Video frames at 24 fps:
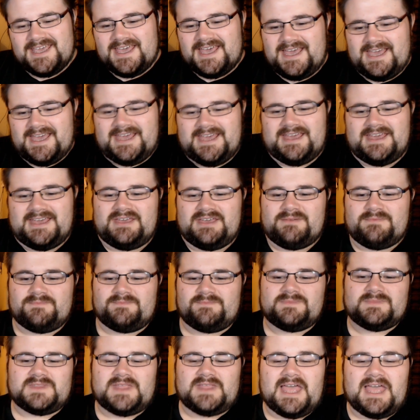
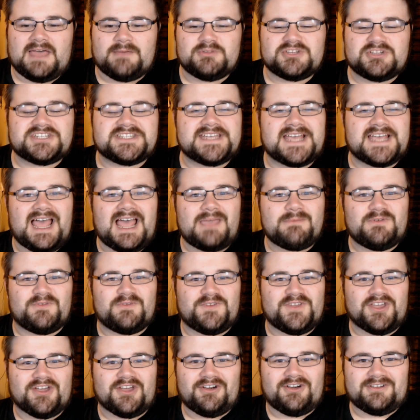How much time have
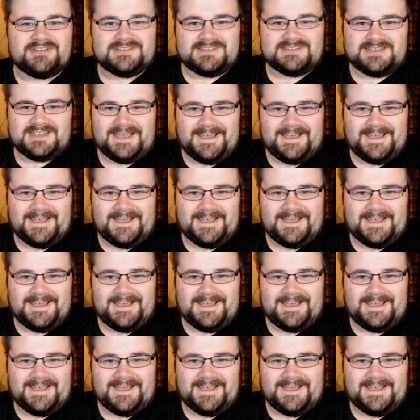you got?